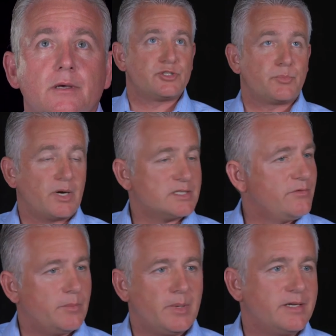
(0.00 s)
It's a press
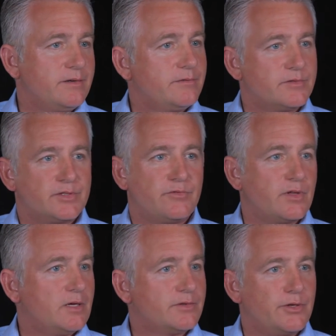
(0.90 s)
of a button to
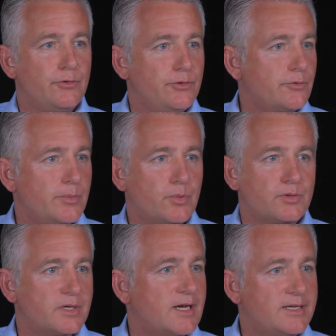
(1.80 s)
fill out the union
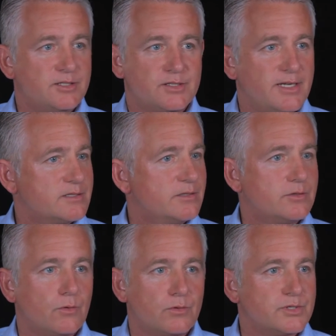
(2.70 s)
report. The guy just takes the
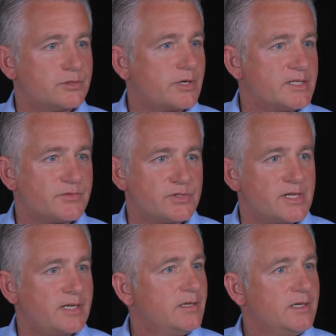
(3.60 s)
totals and transfers
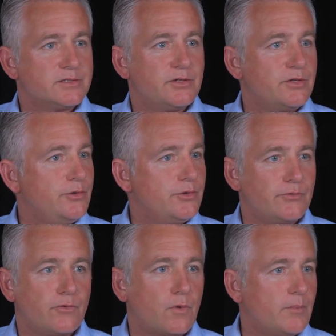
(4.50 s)
that to the
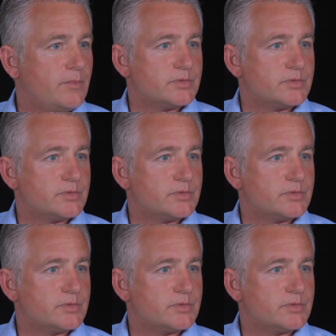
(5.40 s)
union form.